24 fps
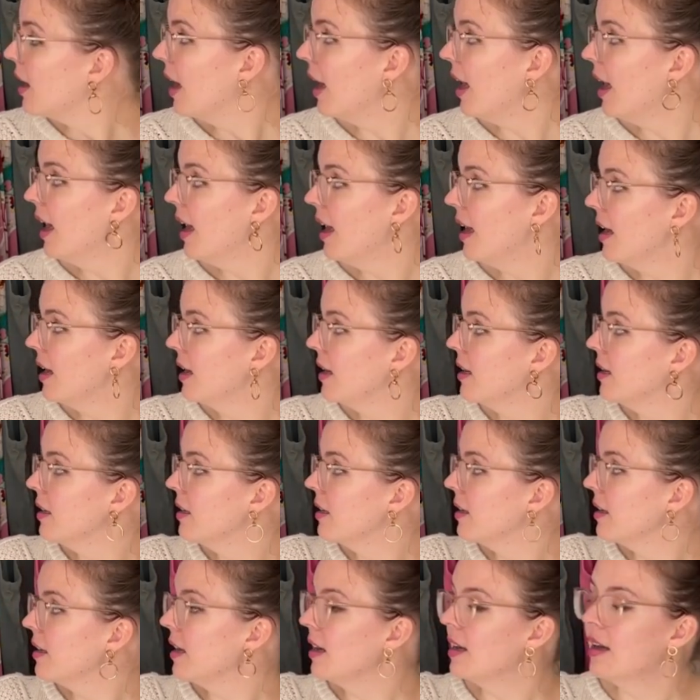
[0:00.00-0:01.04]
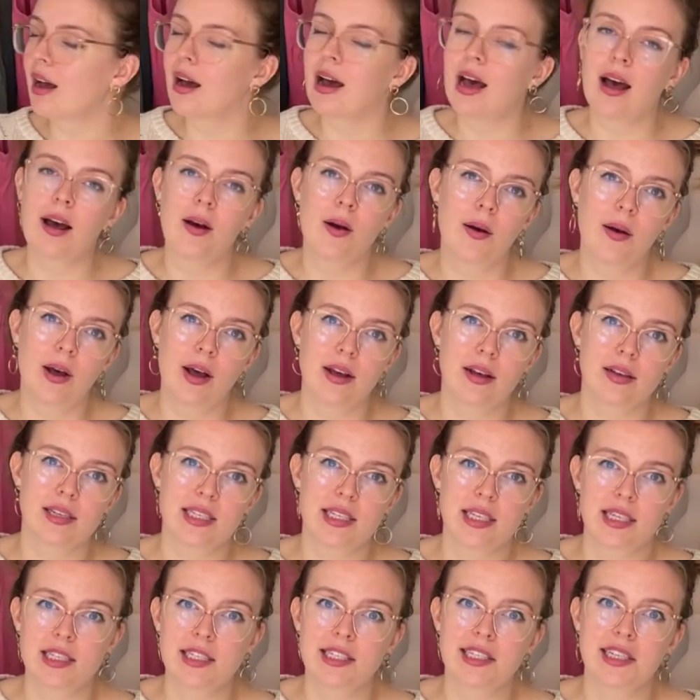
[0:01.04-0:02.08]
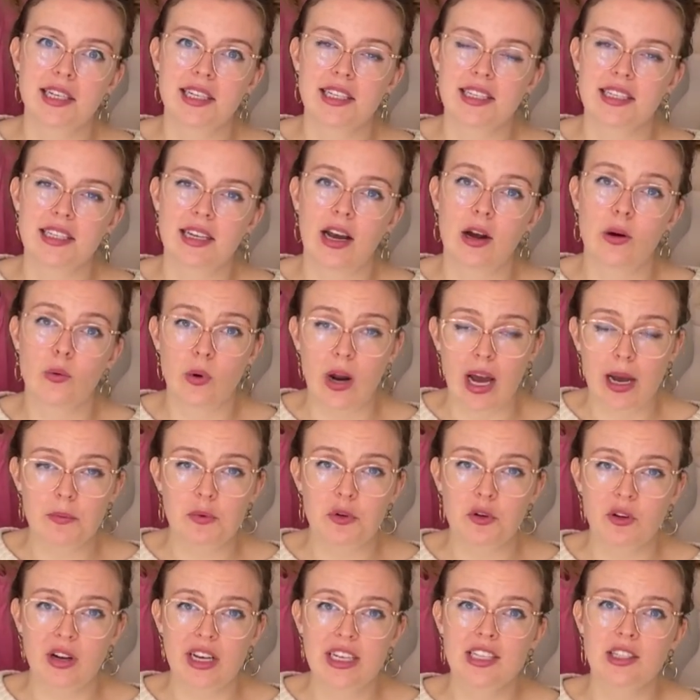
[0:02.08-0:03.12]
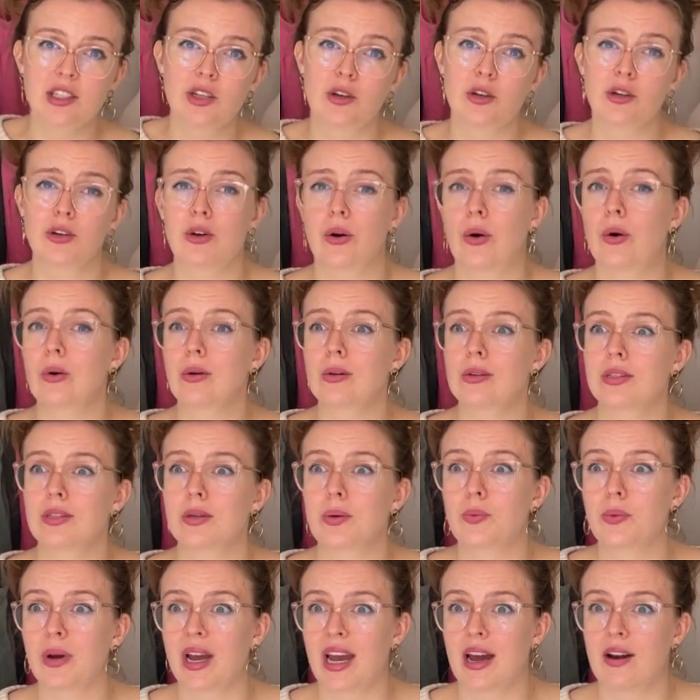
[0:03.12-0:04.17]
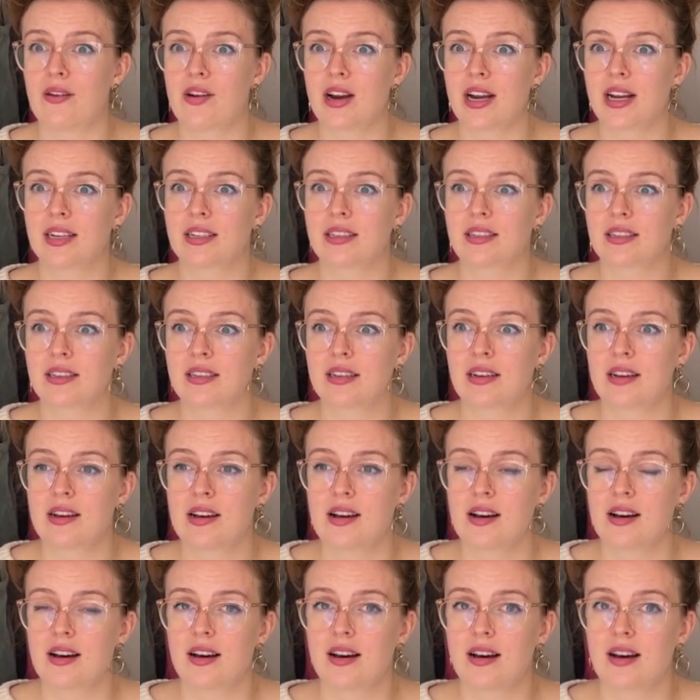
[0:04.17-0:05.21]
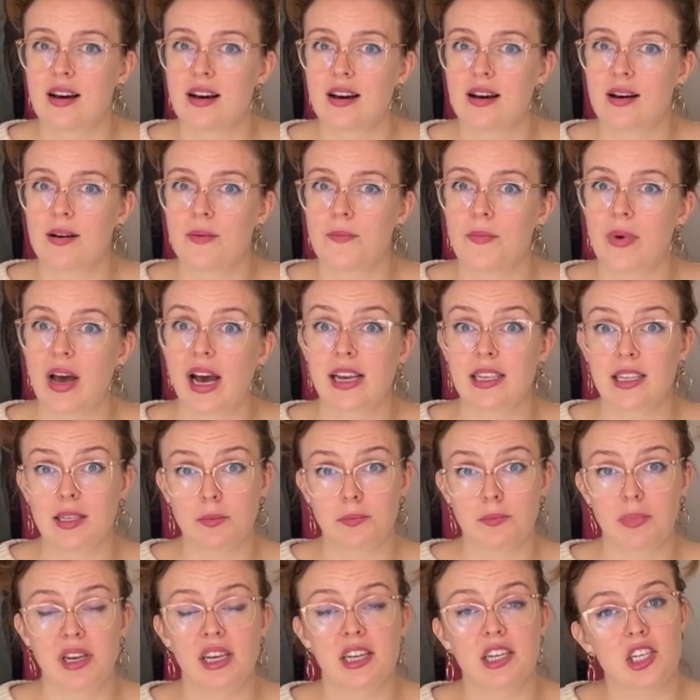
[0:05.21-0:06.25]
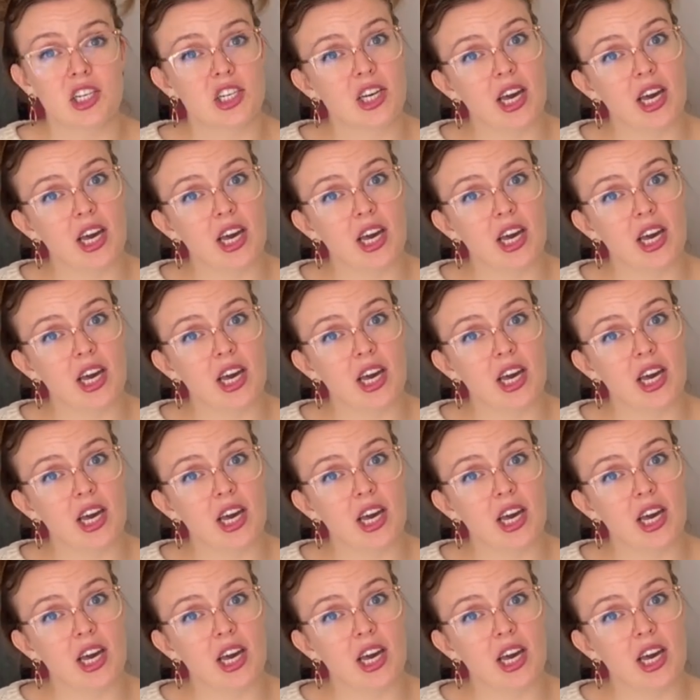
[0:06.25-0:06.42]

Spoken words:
And since it's a wrap dress, you could also wear it as a beach